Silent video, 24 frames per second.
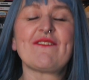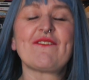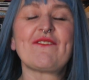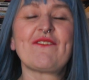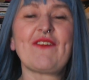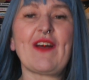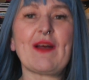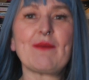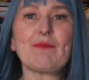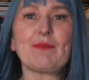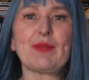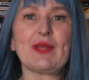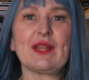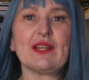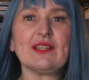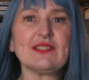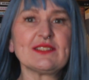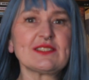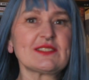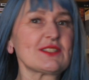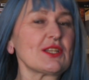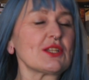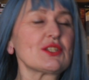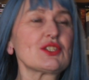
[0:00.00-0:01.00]

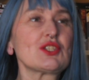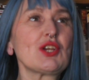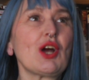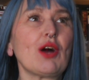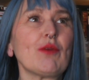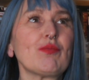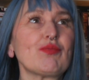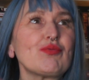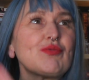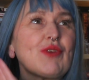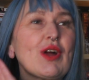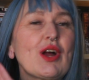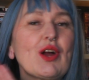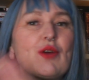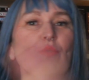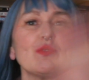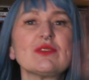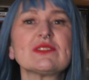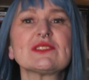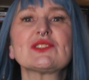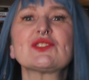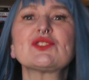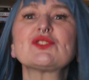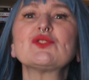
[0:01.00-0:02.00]
Fabulous, top row
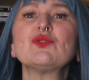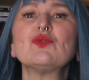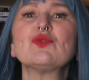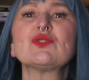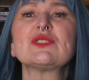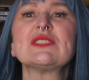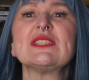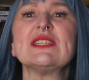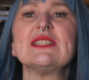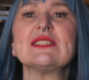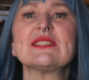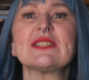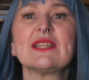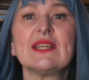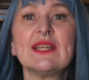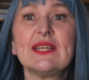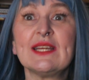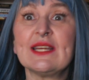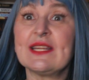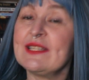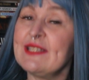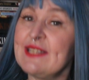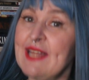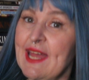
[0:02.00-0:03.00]
sorted.
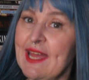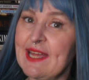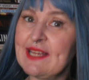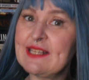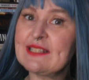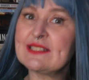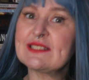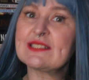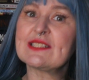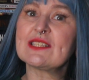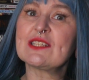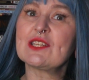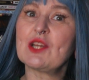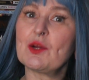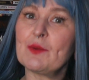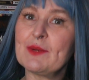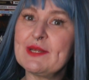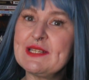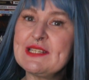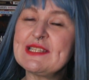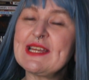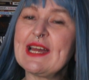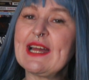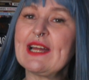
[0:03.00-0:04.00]
Next,
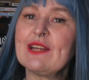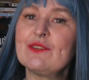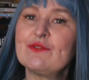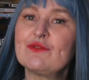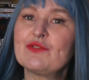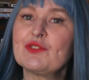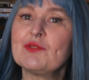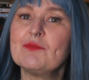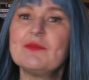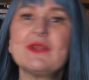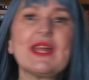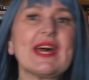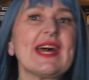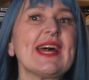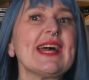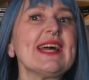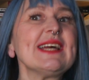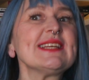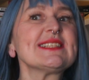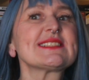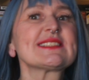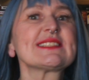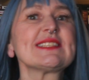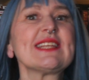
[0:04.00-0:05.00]
going down from
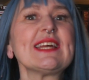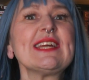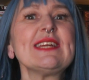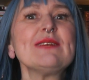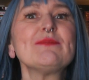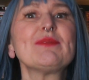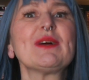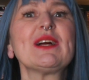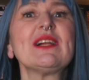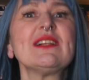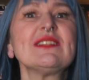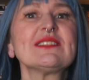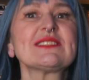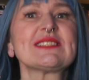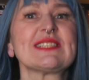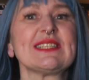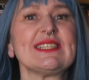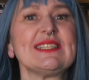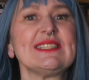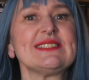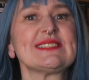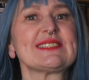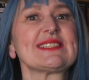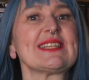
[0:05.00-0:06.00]
there, Sleigh Bells
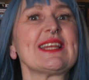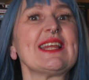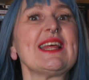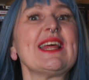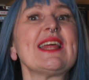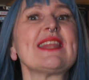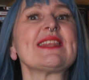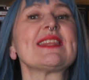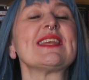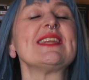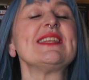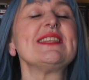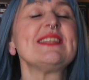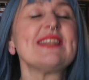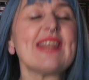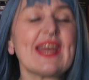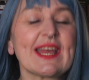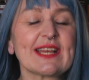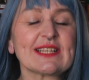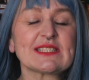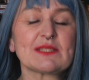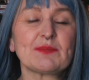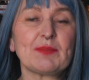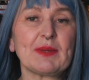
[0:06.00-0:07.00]
is the
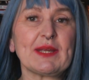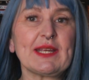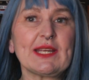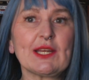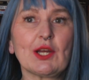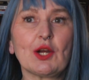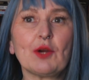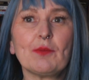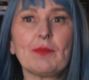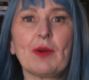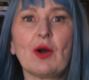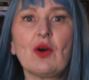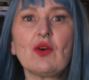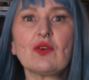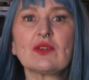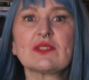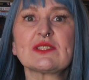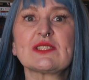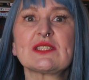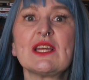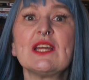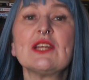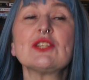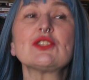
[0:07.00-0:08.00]
next bingo
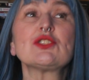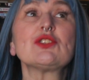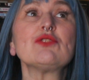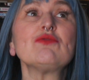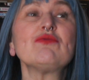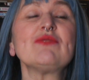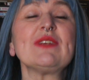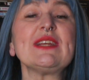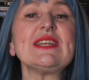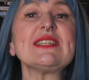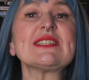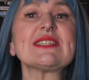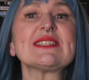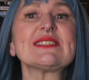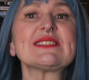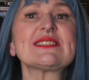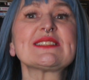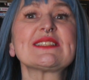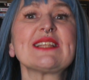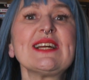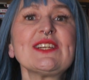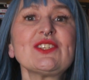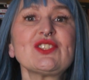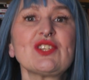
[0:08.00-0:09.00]
box to read a
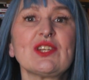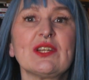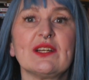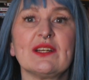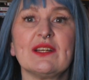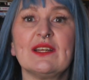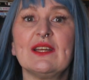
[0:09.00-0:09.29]
slasher.